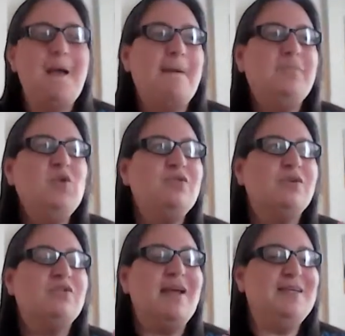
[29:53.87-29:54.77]
I'm not
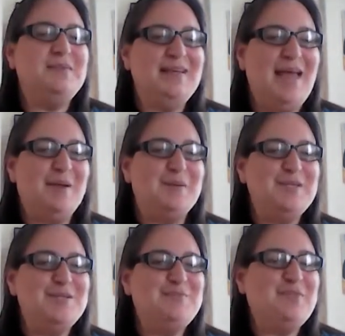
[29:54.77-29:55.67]
great with
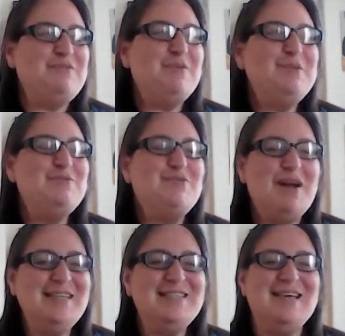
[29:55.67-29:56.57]
language. If I was
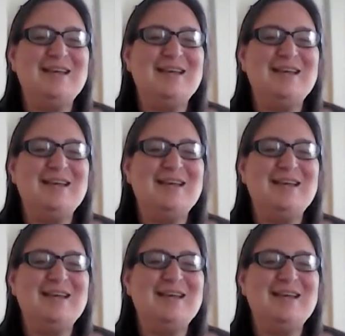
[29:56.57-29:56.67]
writing,